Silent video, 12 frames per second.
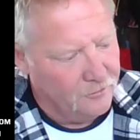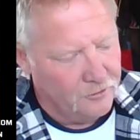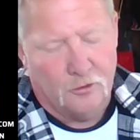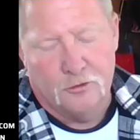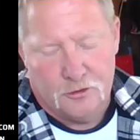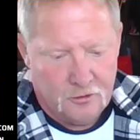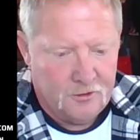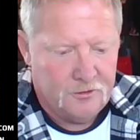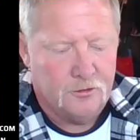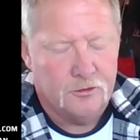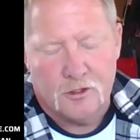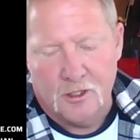
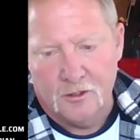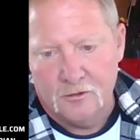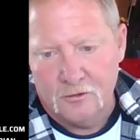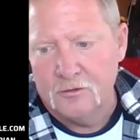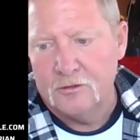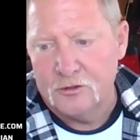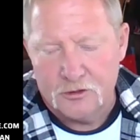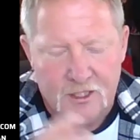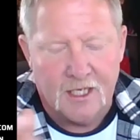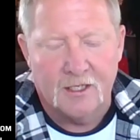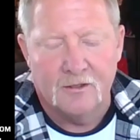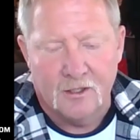socialists are trying to do to just
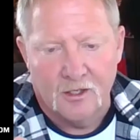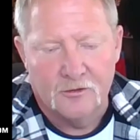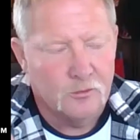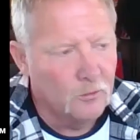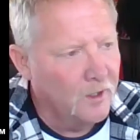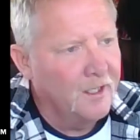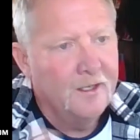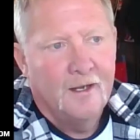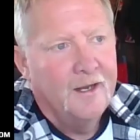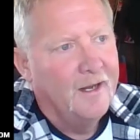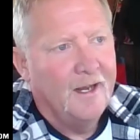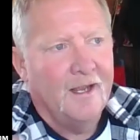take the guns away
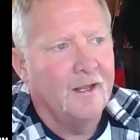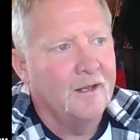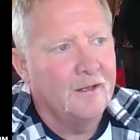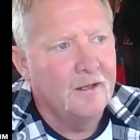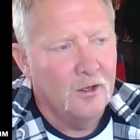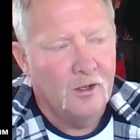and